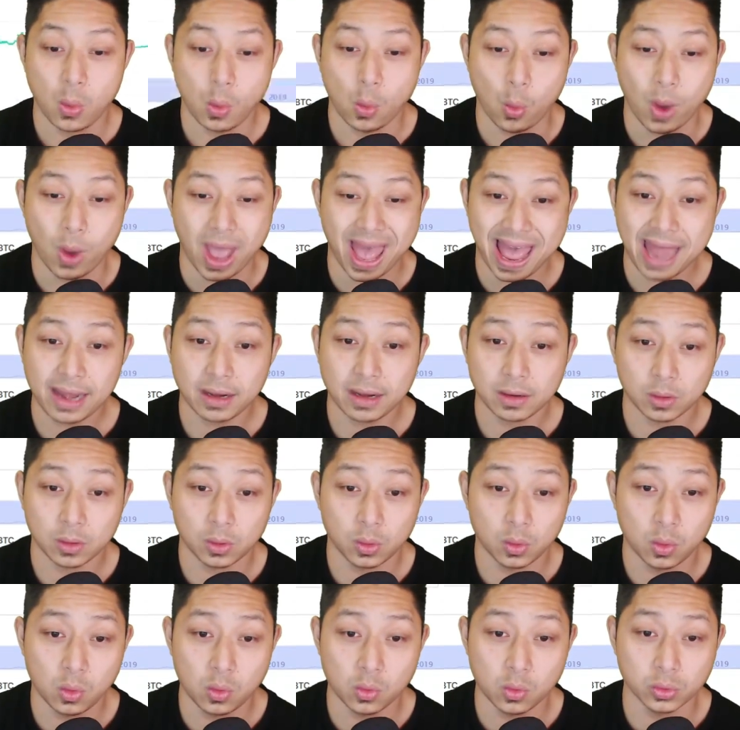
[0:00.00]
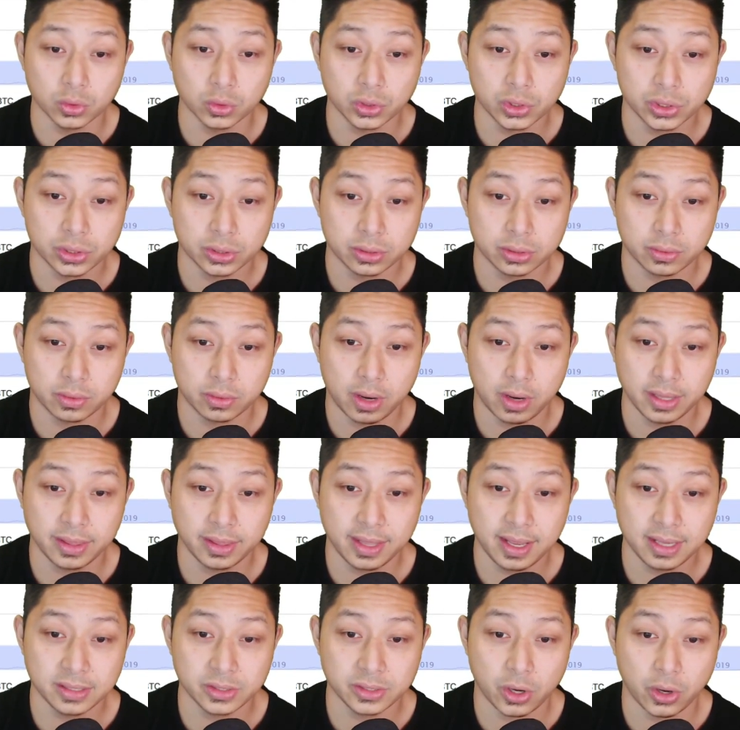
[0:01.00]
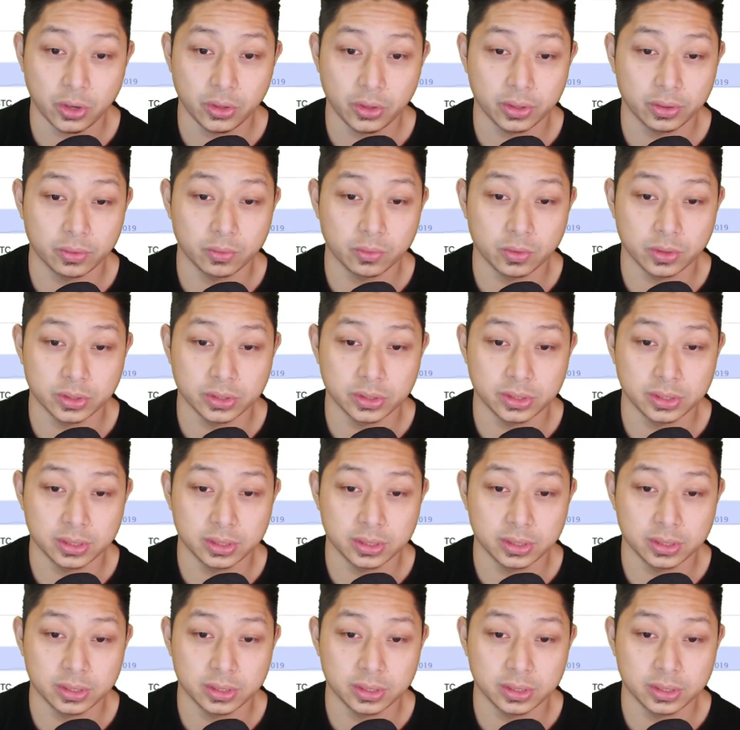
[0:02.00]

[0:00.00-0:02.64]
at launch, right, their token was